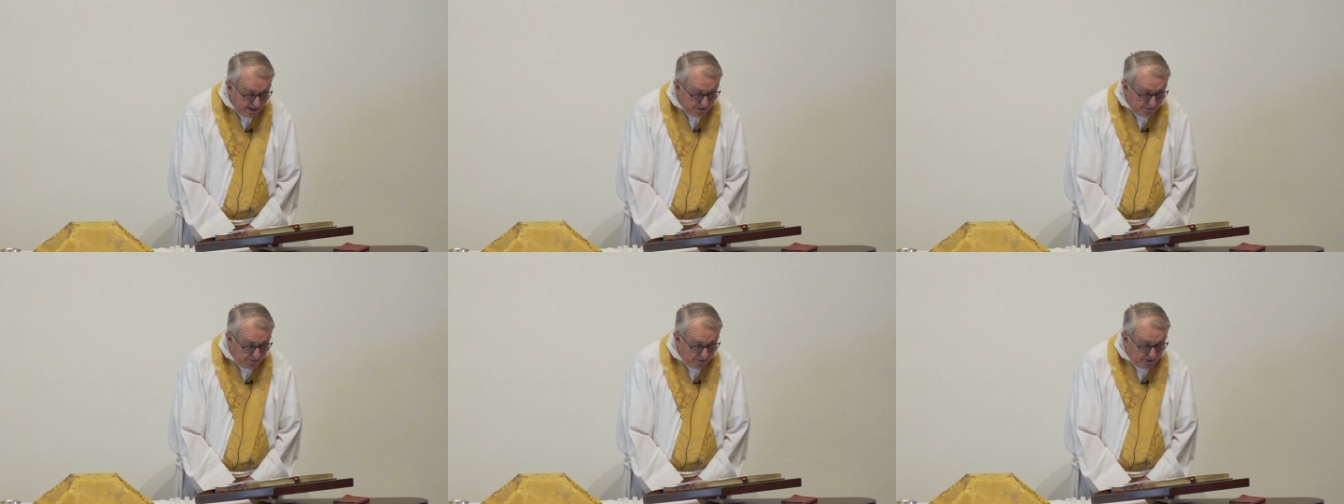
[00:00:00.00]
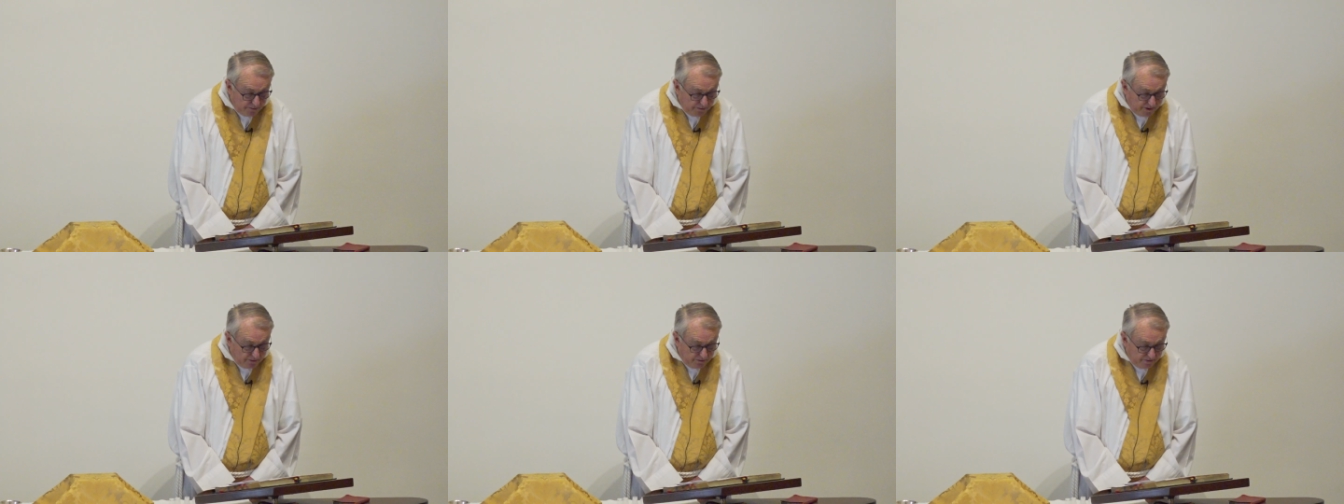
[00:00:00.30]

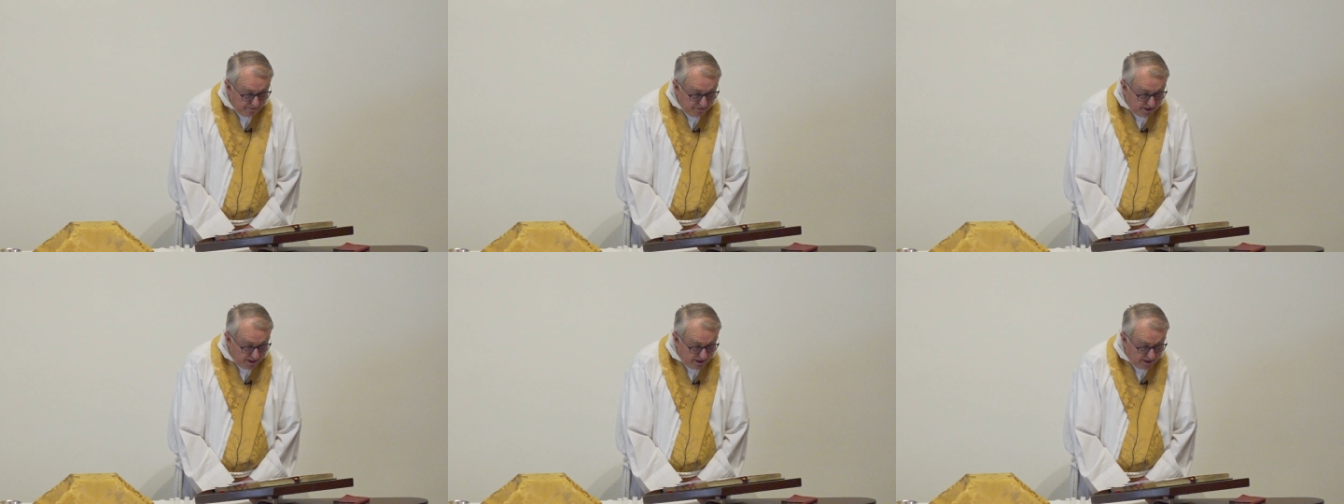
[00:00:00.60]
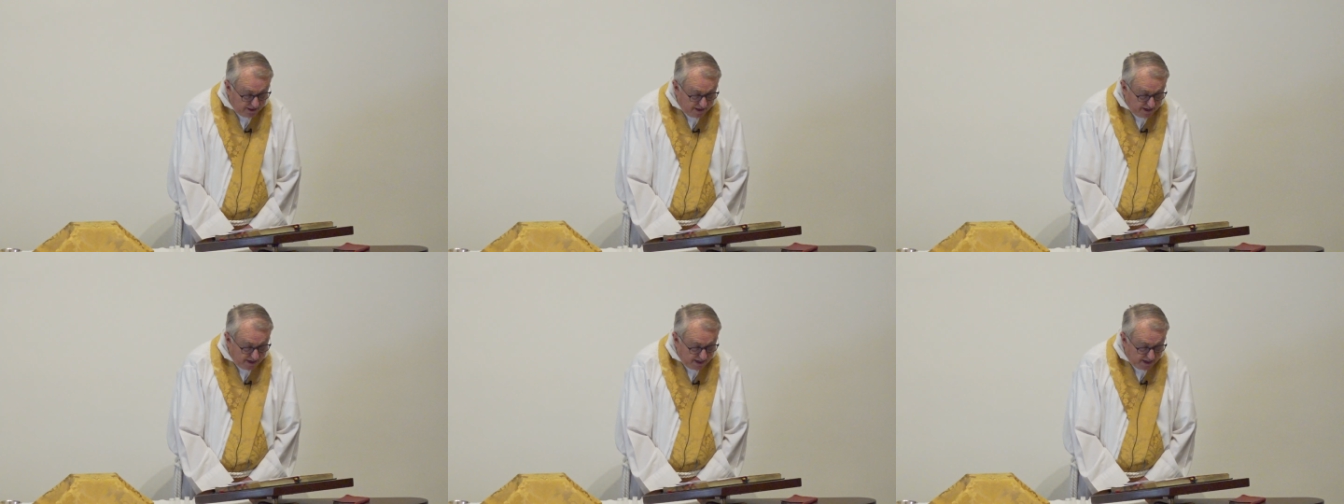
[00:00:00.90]
when we will meet
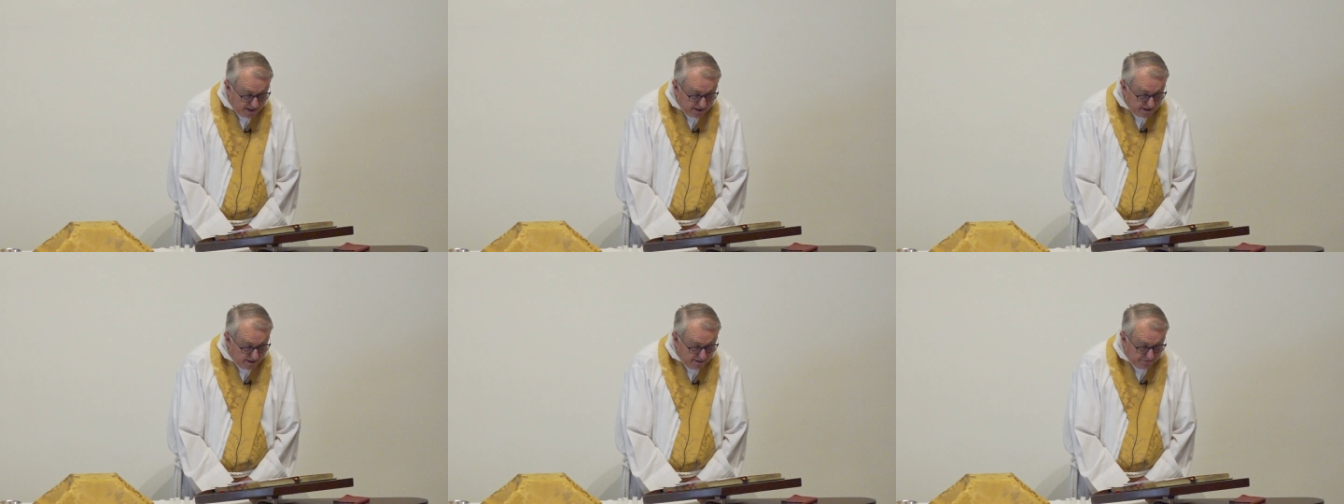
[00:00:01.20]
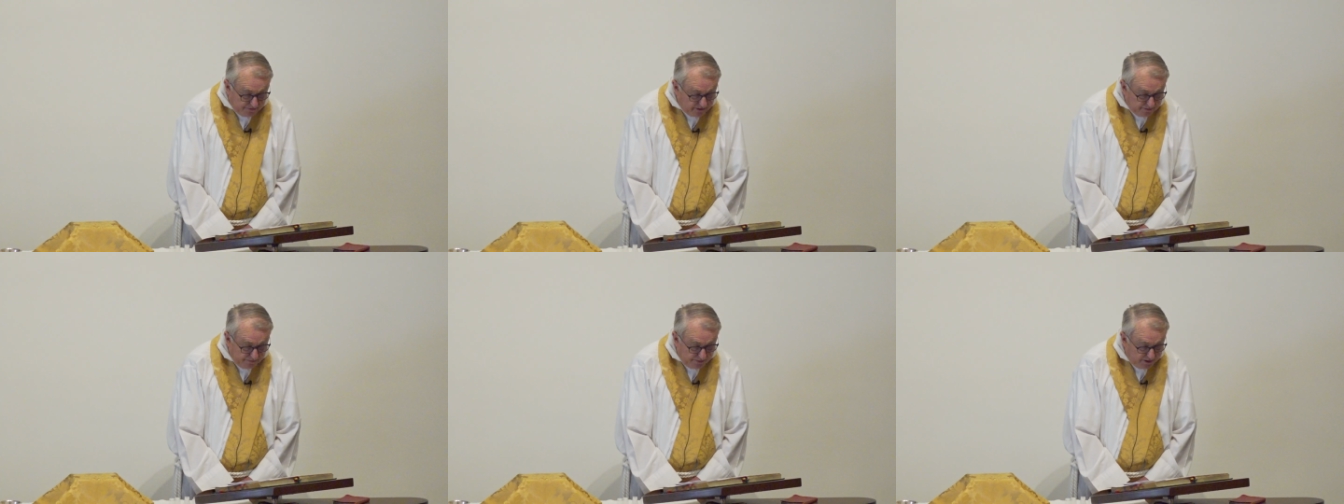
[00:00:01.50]
again,
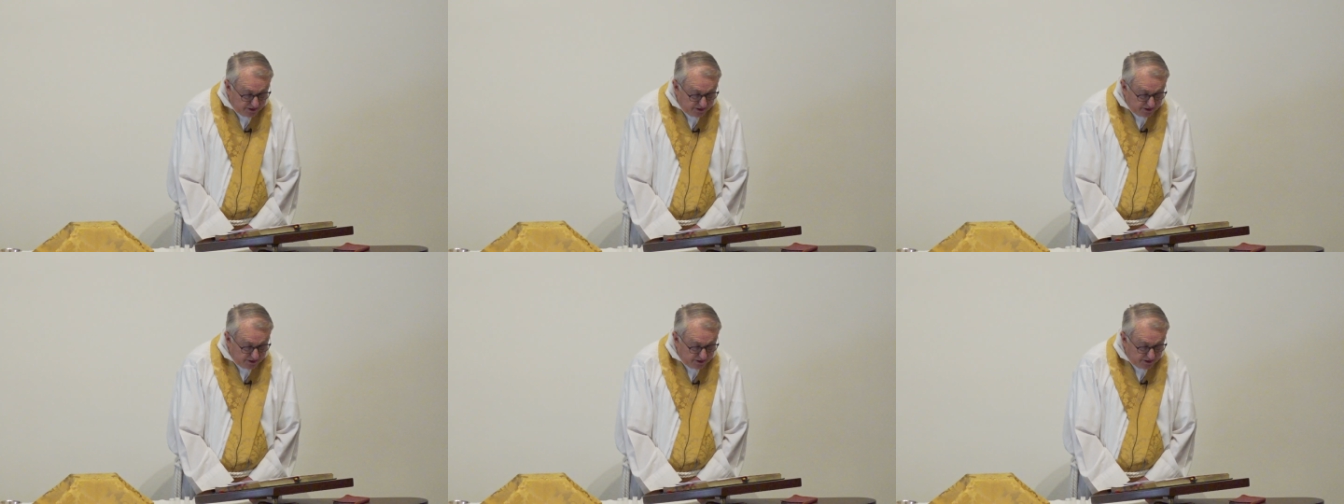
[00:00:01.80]
never to be